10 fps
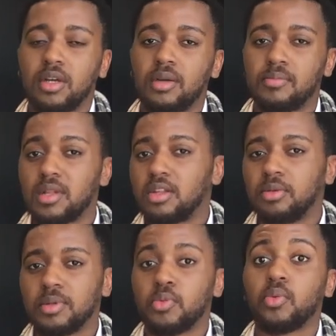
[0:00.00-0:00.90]
um, a little
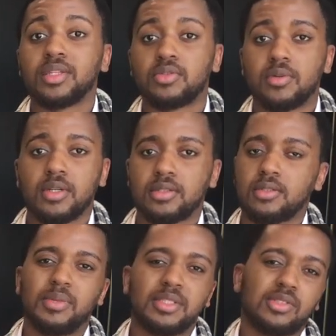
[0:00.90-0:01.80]
bit more
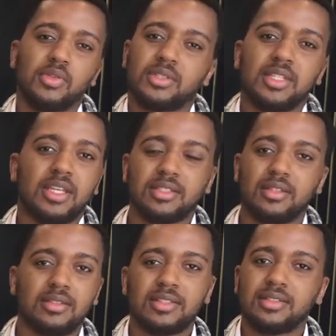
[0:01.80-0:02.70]
westernized, business cards thing
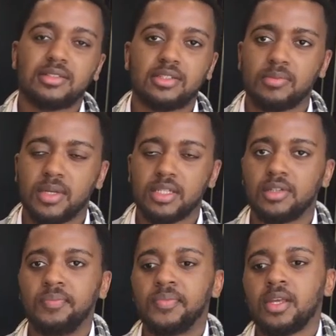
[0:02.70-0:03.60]
isn't isn't such a big deal.